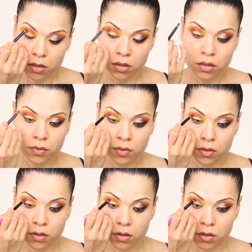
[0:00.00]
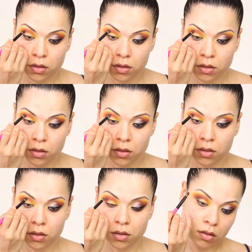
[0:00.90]

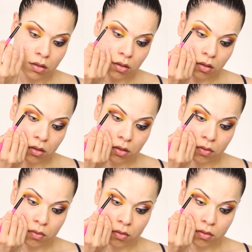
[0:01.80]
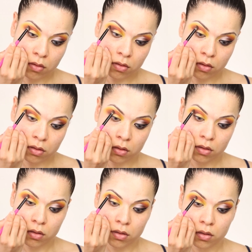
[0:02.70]

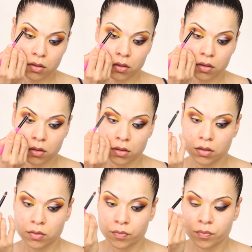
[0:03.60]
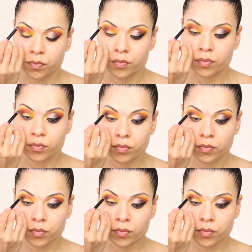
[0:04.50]
Nobody speaks.